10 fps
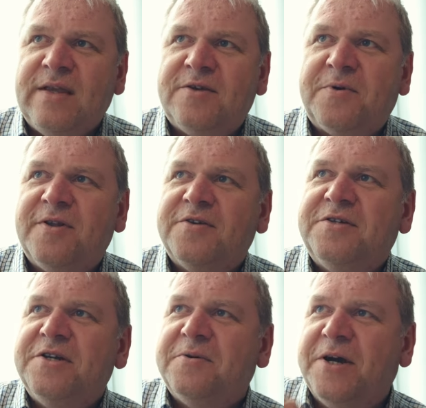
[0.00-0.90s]
it's one of
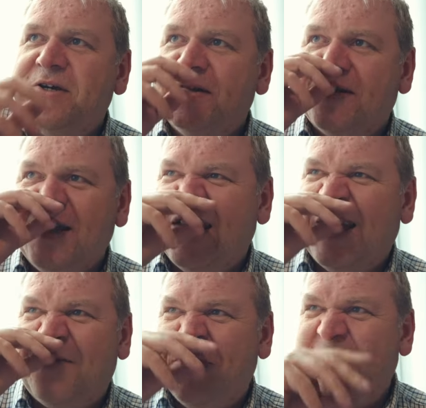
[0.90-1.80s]
those situations that you
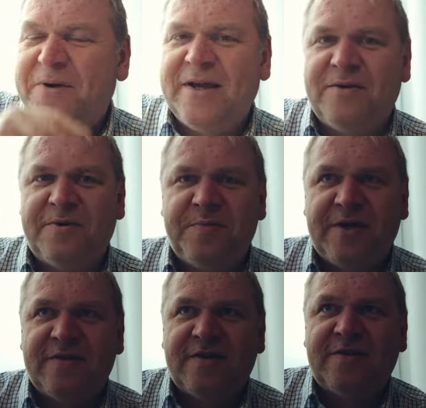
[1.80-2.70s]
get every now and again where,
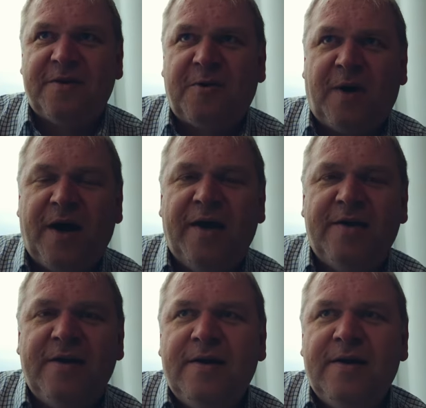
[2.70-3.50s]
because it's so quiet,